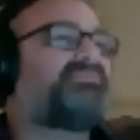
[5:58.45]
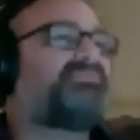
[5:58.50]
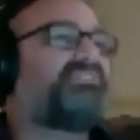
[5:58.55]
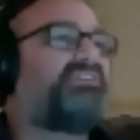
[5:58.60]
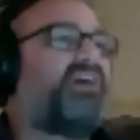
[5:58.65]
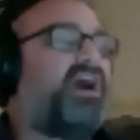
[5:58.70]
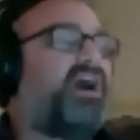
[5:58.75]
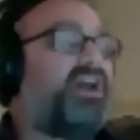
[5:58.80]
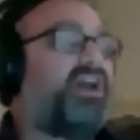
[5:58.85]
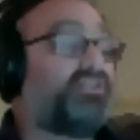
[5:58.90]

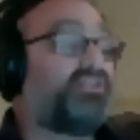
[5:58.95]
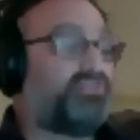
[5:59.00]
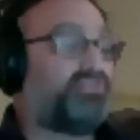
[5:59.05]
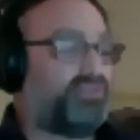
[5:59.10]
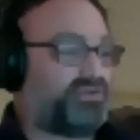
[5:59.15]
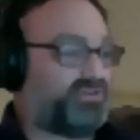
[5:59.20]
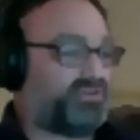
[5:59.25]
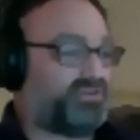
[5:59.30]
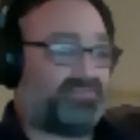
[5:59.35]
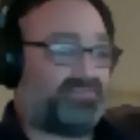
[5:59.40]

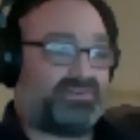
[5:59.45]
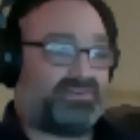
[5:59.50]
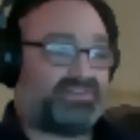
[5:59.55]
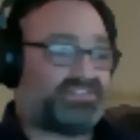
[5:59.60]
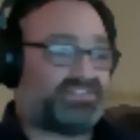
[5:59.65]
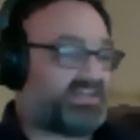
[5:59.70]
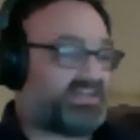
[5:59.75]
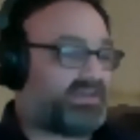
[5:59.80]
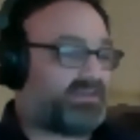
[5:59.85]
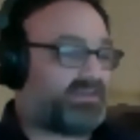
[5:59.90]
Underlurker the first
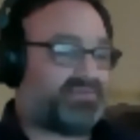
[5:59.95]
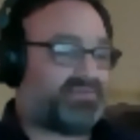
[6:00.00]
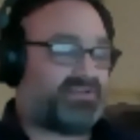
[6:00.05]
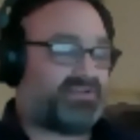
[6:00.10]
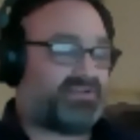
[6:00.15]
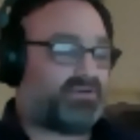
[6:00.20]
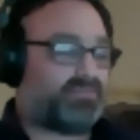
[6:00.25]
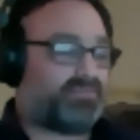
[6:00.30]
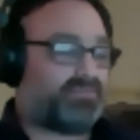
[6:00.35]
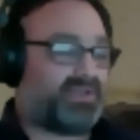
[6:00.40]
time,
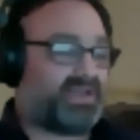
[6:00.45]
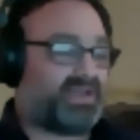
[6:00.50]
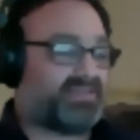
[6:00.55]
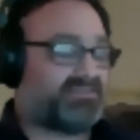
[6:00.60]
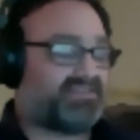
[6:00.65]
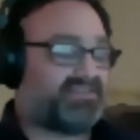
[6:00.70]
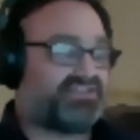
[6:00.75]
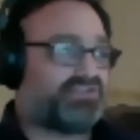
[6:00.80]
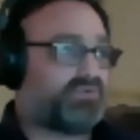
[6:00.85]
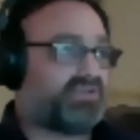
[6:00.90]
bad
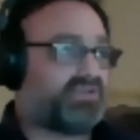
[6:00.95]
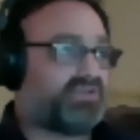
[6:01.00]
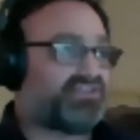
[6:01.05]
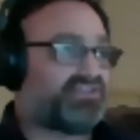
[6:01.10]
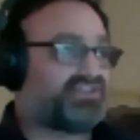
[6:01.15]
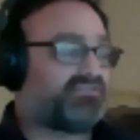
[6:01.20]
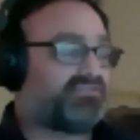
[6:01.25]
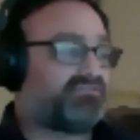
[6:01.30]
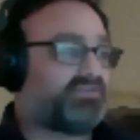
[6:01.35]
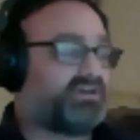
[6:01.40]

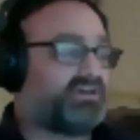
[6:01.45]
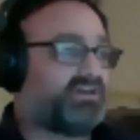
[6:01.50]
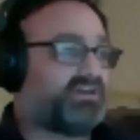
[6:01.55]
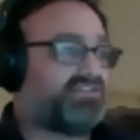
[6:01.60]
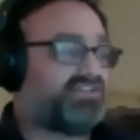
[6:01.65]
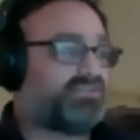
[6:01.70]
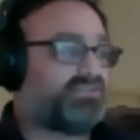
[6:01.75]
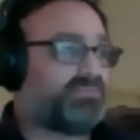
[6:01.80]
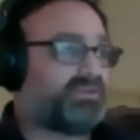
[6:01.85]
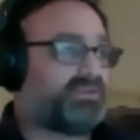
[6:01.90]
situation.
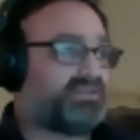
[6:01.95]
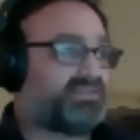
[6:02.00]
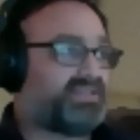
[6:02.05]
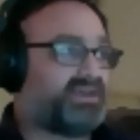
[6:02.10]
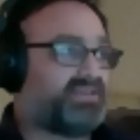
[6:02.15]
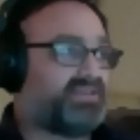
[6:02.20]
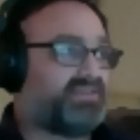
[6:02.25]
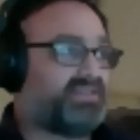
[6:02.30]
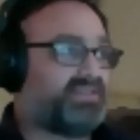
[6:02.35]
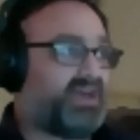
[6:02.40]
Just because
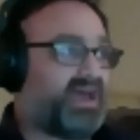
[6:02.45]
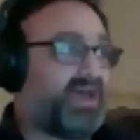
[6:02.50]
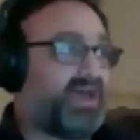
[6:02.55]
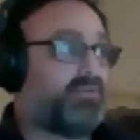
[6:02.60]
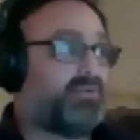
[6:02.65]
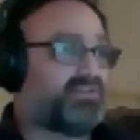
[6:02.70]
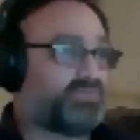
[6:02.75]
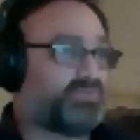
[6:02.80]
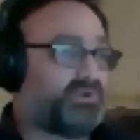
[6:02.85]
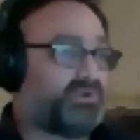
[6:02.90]
I
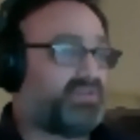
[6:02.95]
was one of